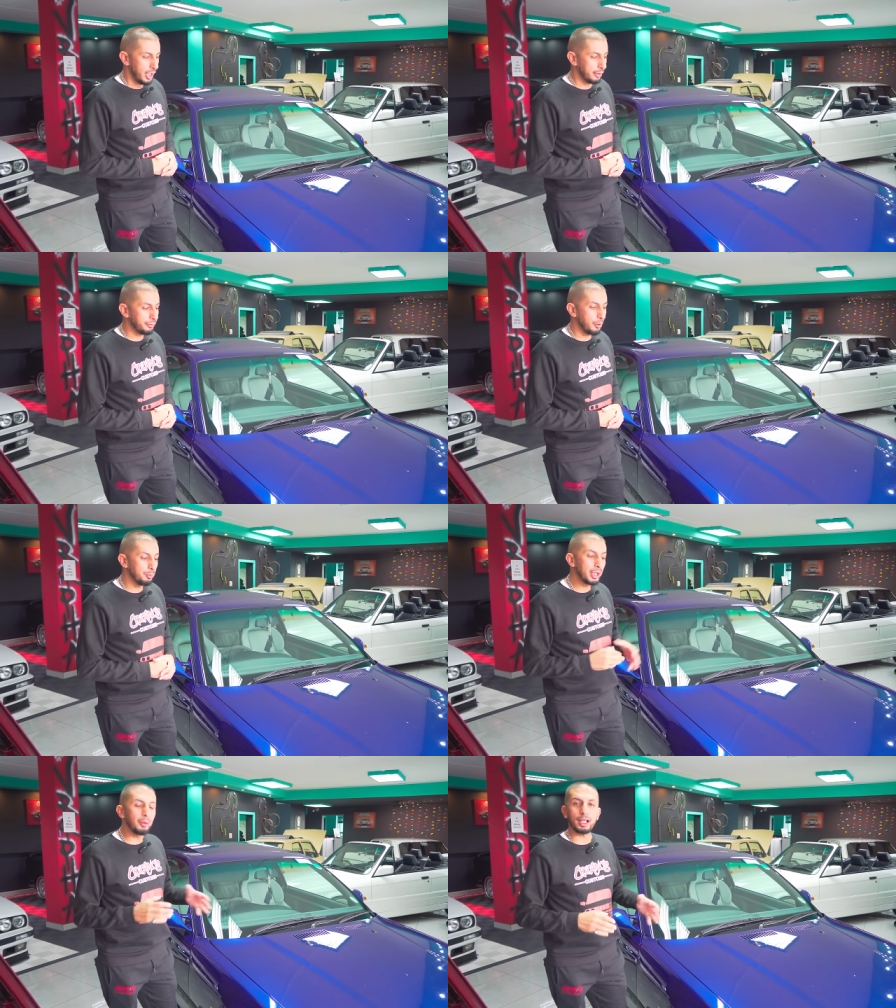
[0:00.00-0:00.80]
And for
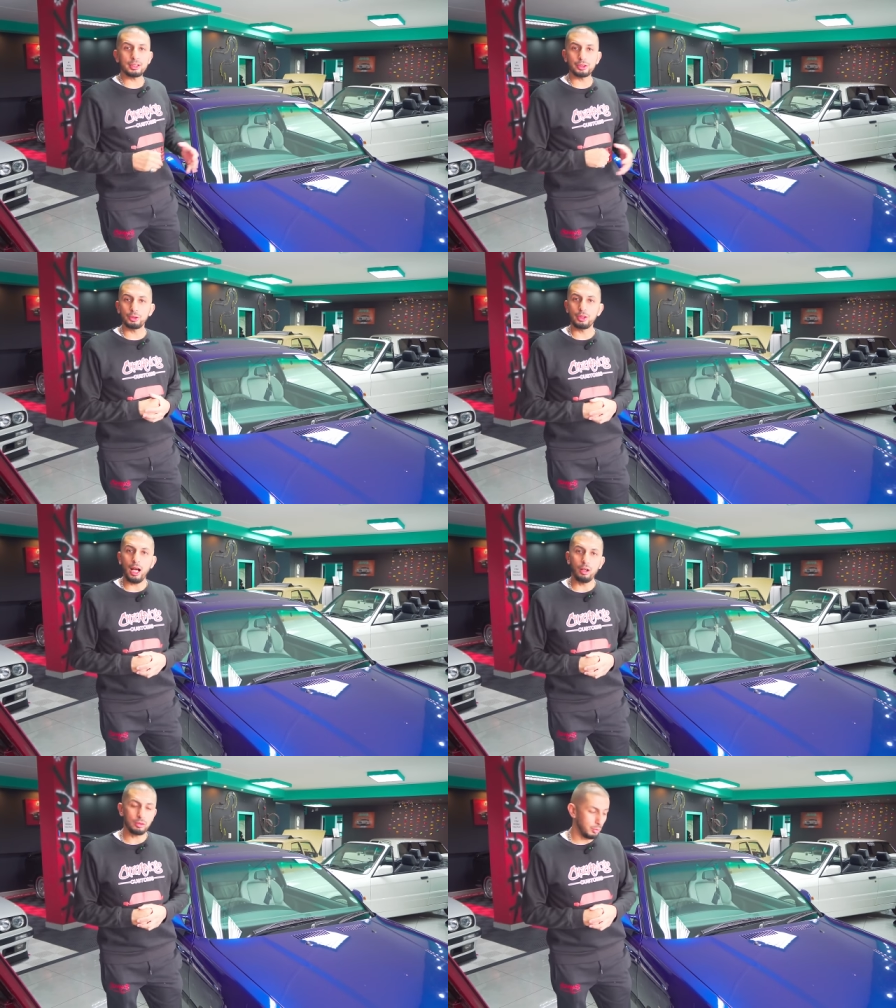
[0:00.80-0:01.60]
me, what stood
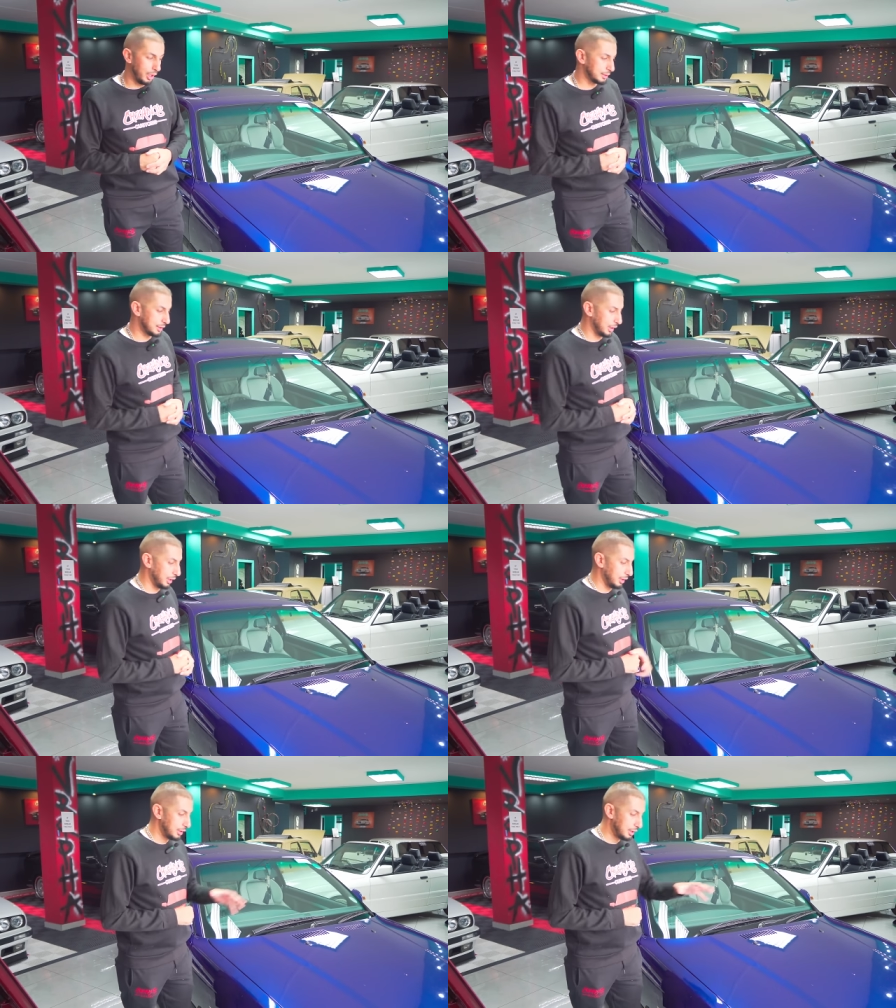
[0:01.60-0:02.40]
out was
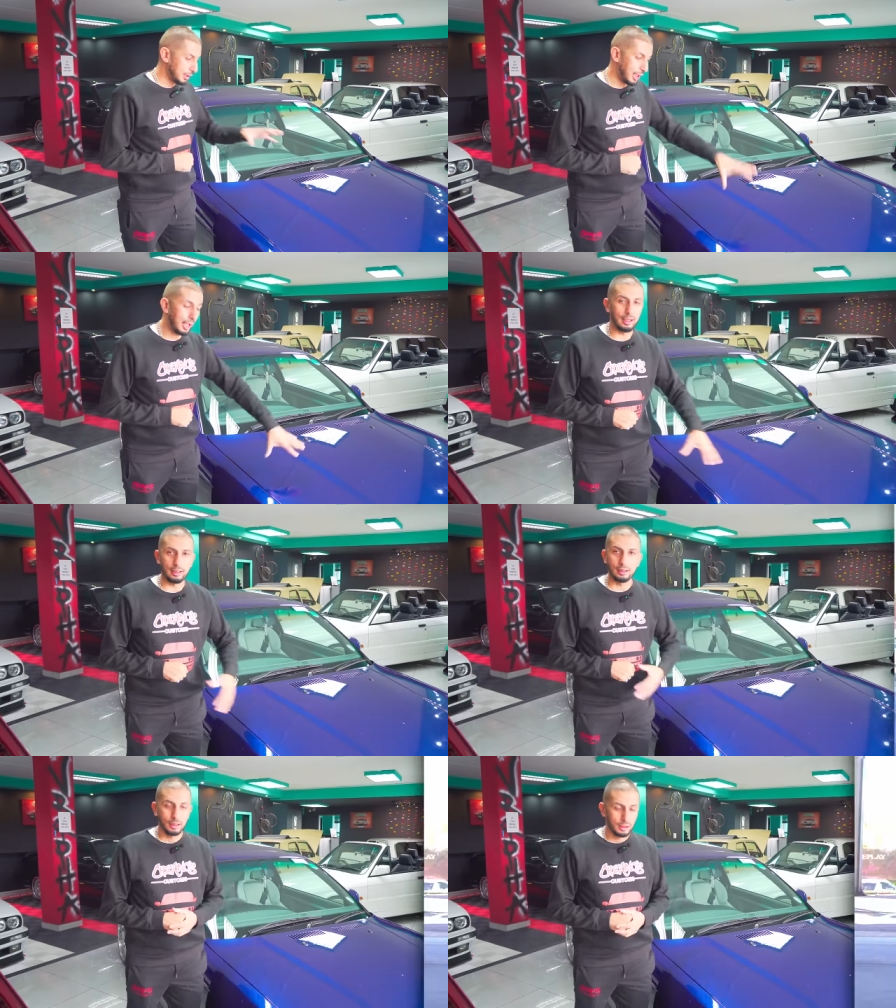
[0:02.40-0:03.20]
the color.